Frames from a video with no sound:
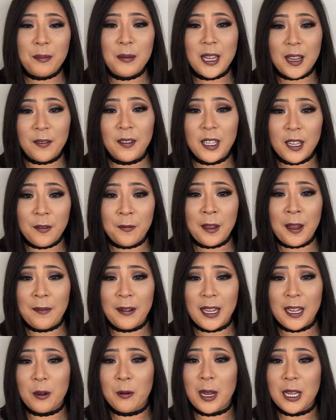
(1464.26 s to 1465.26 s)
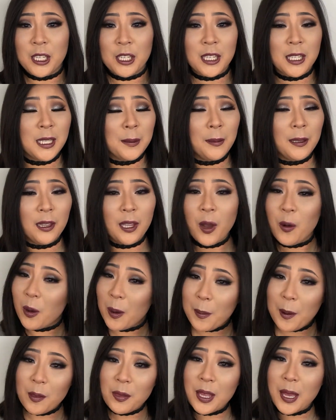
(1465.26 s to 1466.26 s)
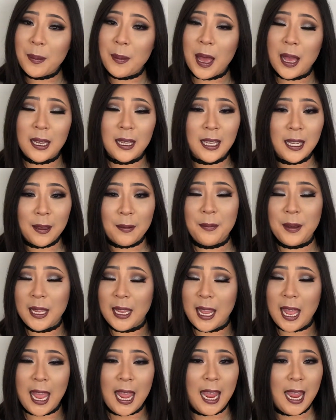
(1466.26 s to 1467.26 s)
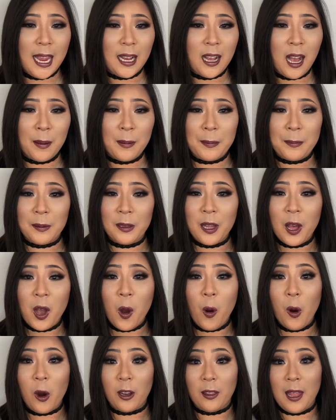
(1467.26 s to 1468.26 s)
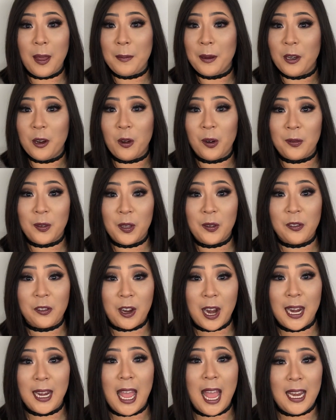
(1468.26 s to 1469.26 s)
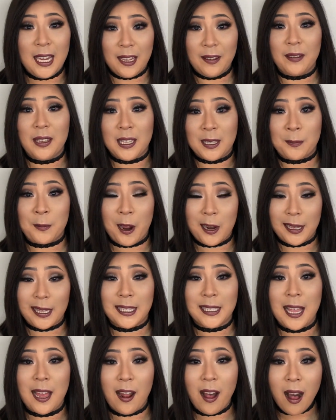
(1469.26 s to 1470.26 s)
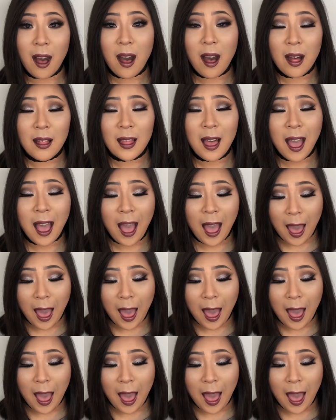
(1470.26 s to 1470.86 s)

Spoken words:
Definitely, if you have any questions below about them, give me a comment below or let me know if you've tried any of these products at all,